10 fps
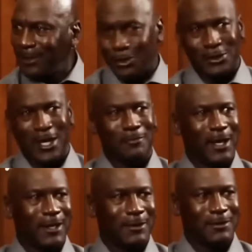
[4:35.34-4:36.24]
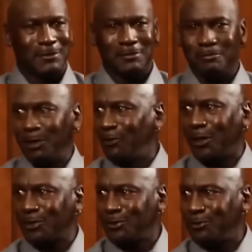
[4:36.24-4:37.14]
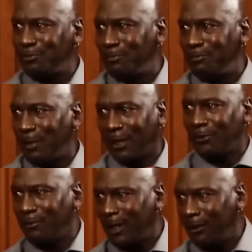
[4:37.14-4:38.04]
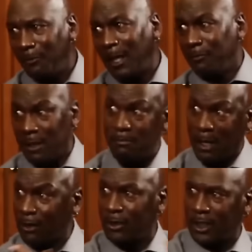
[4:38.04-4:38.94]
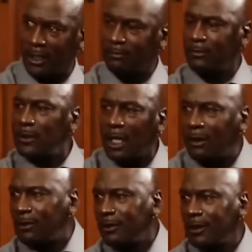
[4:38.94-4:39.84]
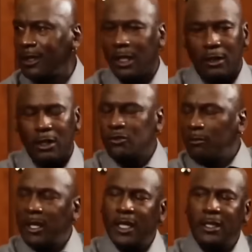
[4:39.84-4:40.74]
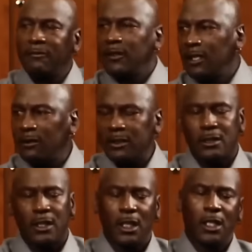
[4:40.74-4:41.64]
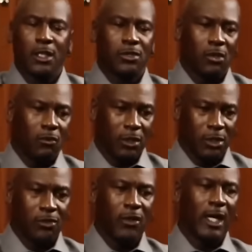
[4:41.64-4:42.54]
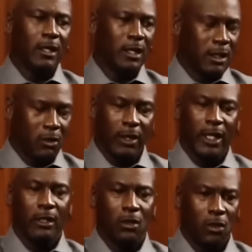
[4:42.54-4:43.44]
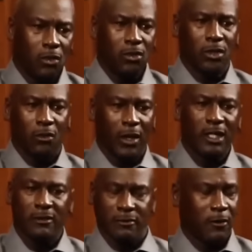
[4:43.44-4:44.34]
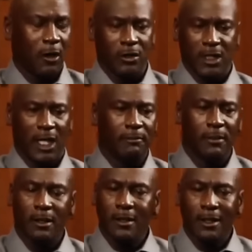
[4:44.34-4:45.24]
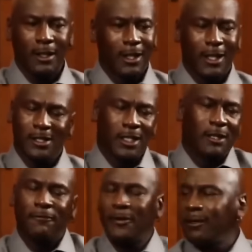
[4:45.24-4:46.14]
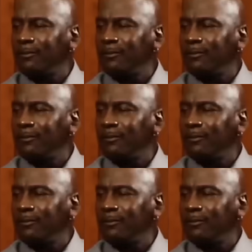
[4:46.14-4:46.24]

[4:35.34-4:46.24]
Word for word: Does that make Bill Russell better than me and make me better than him? No, because we play at different eras. So when you try to equate who's the greatest of all time, it's an unfair